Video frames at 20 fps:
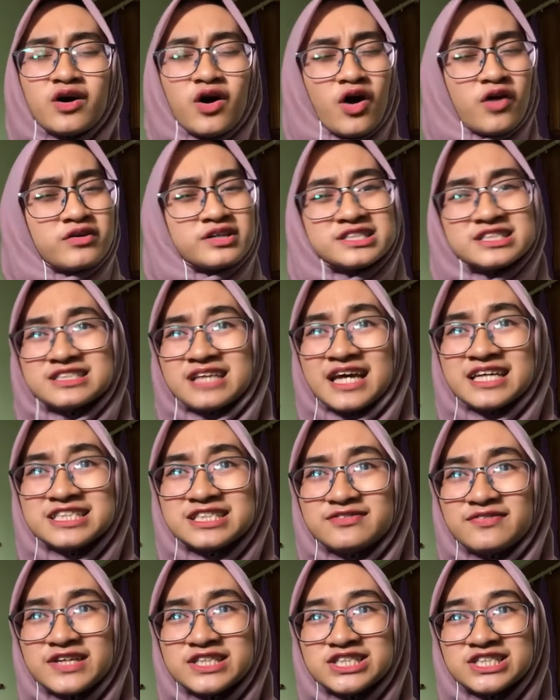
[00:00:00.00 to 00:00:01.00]
or a science
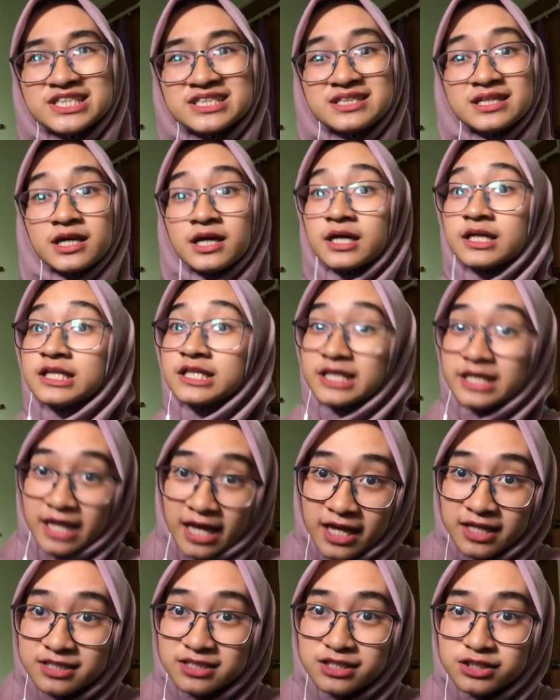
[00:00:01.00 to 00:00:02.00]
fiction, the
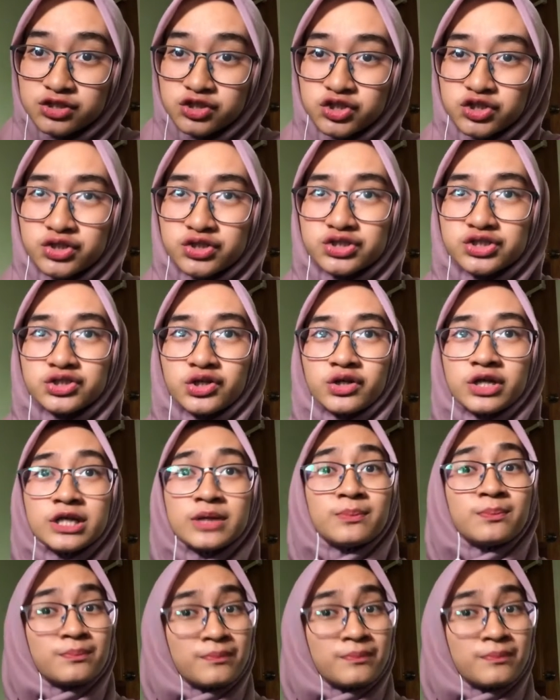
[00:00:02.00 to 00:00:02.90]
ending to your story